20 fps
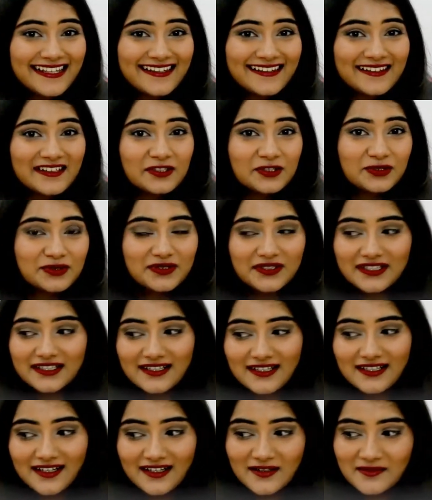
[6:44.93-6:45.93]
This is a
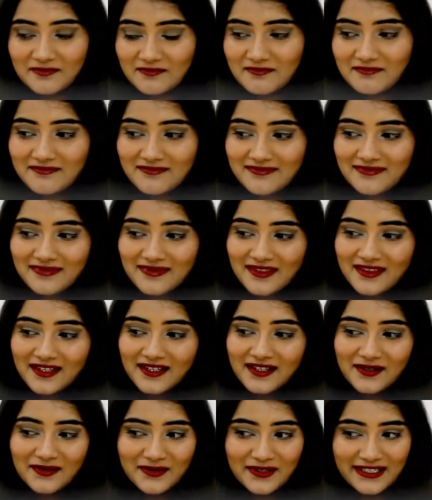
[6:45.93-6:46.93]
joke.
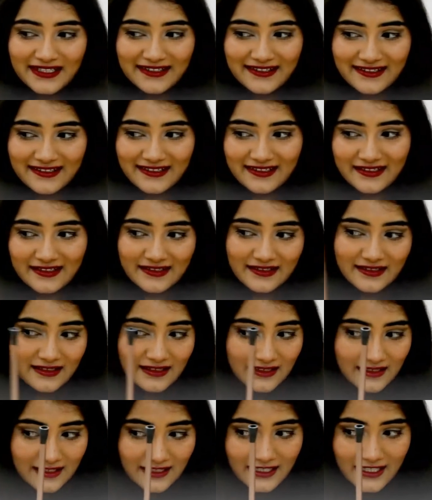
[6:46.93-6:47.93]
What is this?